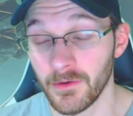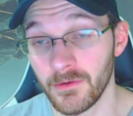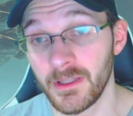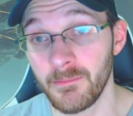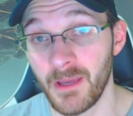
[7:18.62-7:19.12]

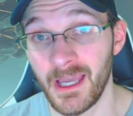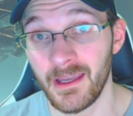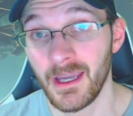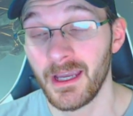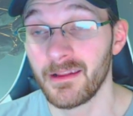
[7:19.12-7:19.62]
early
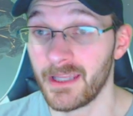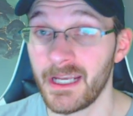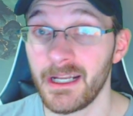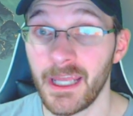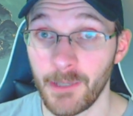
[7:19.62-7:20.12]
May,
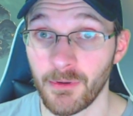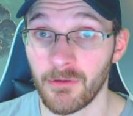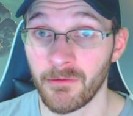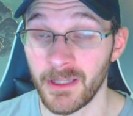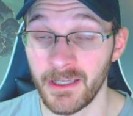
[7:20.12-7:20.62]
late
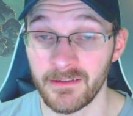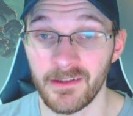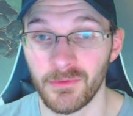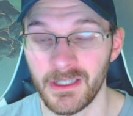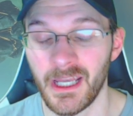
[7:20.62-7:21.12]
April release
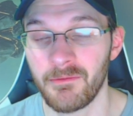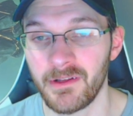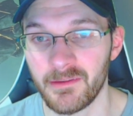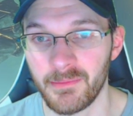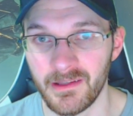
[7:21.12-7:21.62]
is when I would
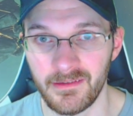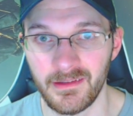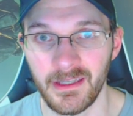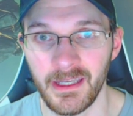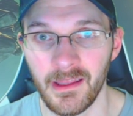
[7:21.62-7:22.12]
expect to
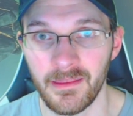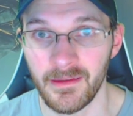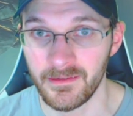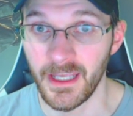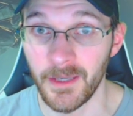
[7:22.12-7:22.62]
see
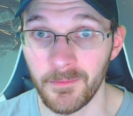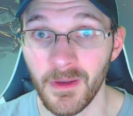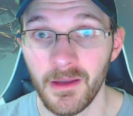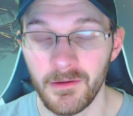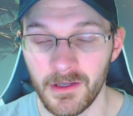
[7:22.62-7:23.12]
this
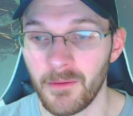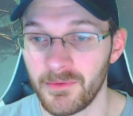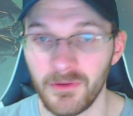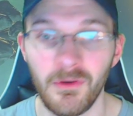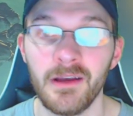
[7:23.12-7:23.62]
game
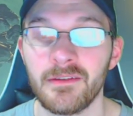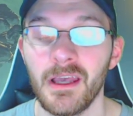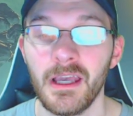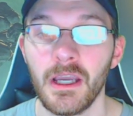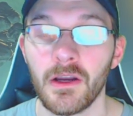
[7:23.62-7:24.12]
come to
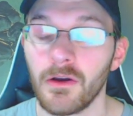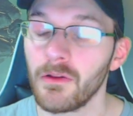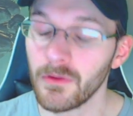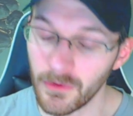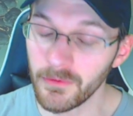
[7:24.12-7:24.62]
us
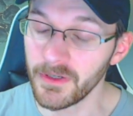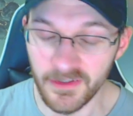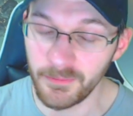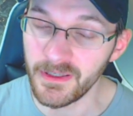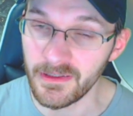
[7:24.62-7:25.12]

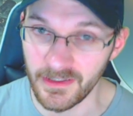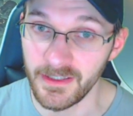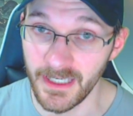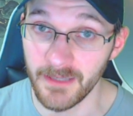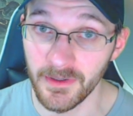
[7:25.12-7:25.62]
glorious P
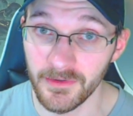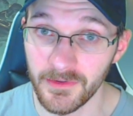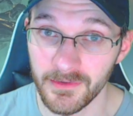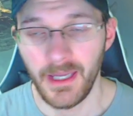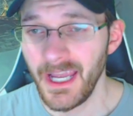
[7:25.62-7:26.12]
C
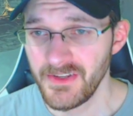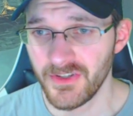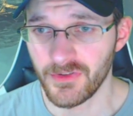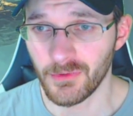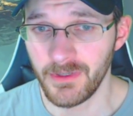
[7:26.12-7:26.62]
gamers. And
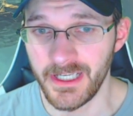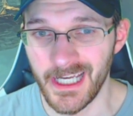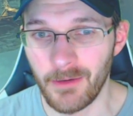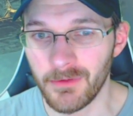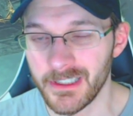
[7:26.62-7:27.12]
just to
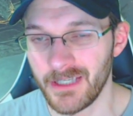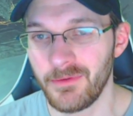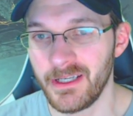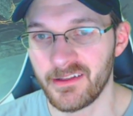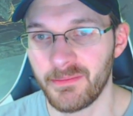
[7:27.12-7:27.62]
recap, what
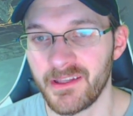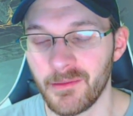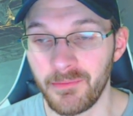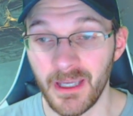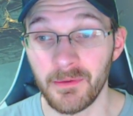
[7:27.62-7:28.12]
can we
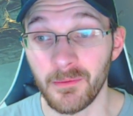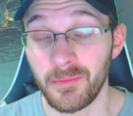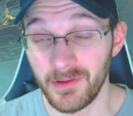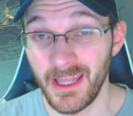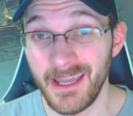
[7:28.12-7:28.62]
expect to be able
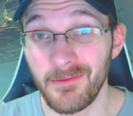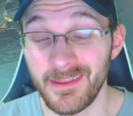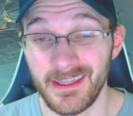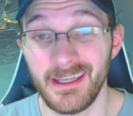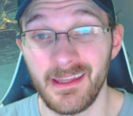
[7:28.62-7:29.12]
to play
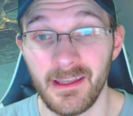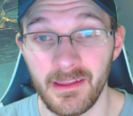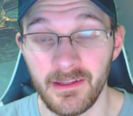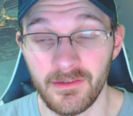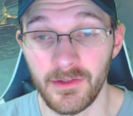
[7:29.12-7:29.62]
within
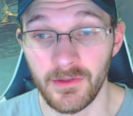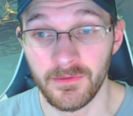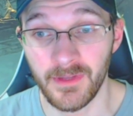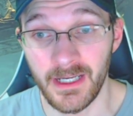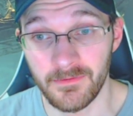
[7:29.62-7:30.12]
this
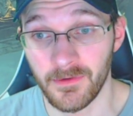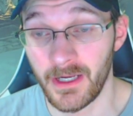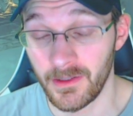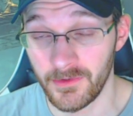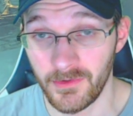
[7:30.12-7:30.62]
new flight
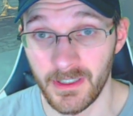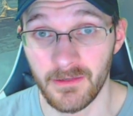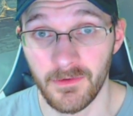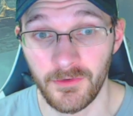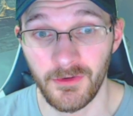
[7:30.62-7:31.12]
for Halo two
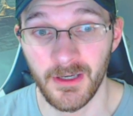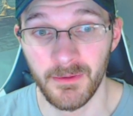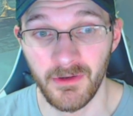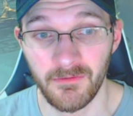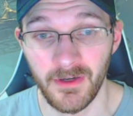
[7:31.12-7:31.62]
Anniversary
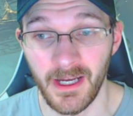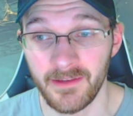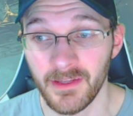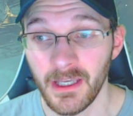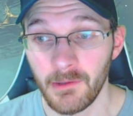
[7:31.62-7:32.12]
coming around for
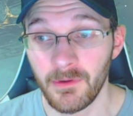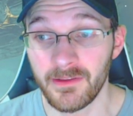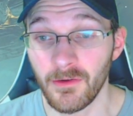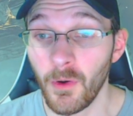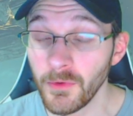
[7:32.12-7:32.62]
guys?
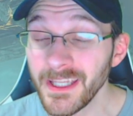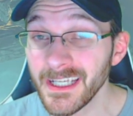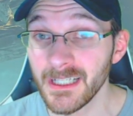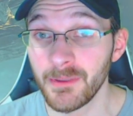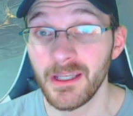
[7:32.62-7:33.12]
Well, it's only
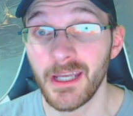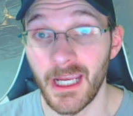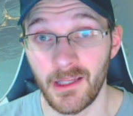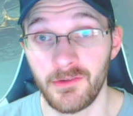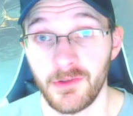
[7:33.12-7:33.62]
going to be Halo